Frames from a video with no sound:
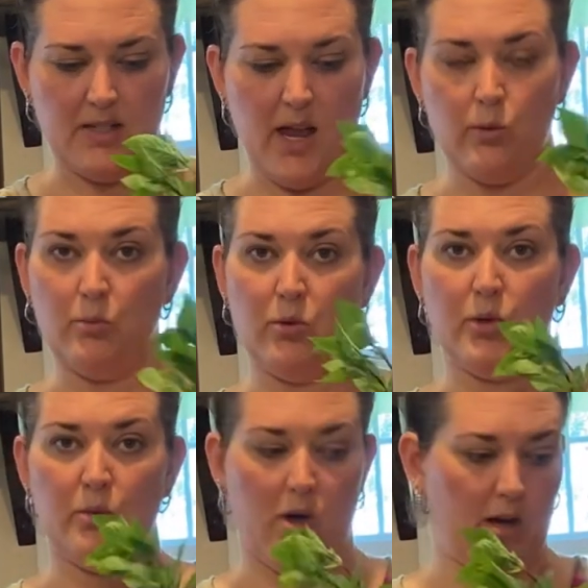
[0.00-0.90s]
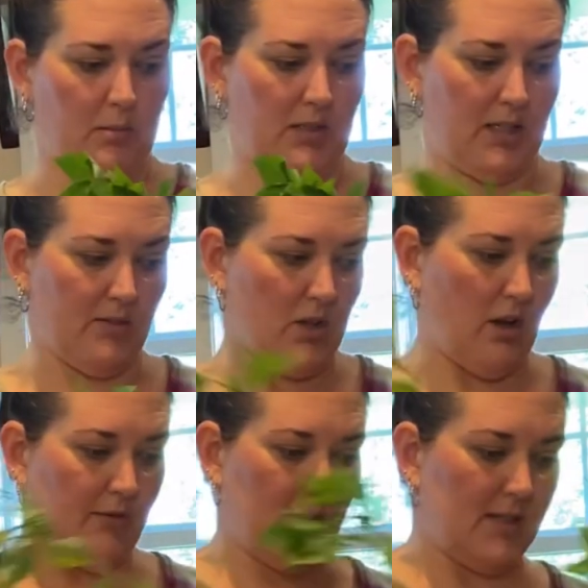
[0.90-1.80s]
I will pull the bottom leaves
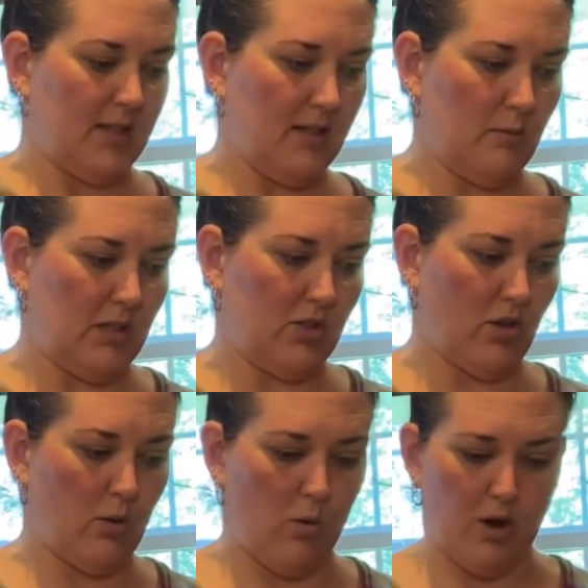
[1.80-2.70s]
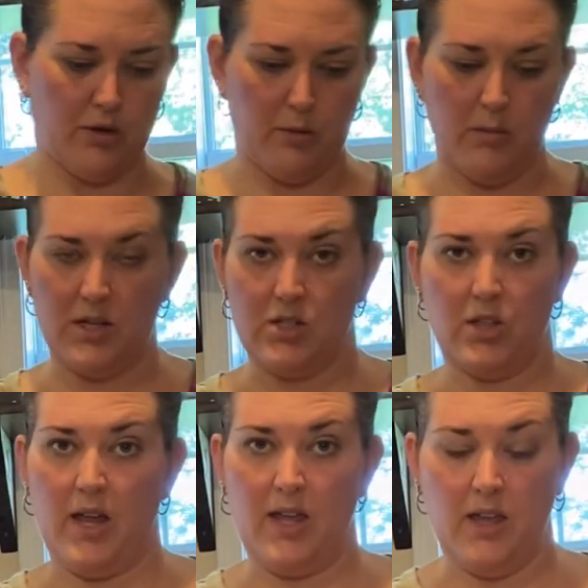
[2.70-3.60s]
off and stick them in a jar of water, much
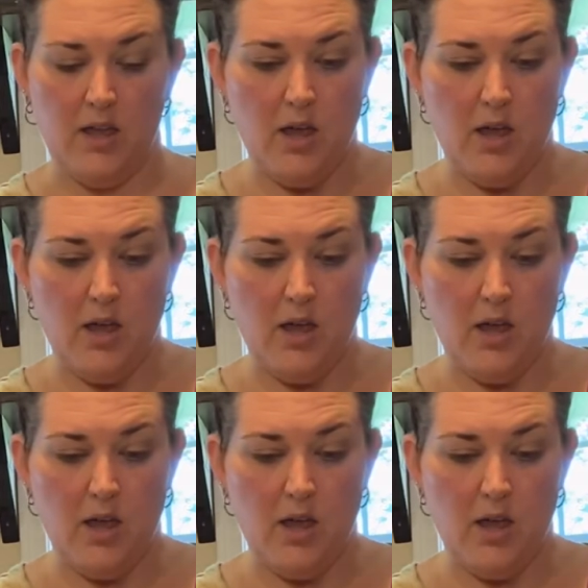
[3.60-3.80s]
like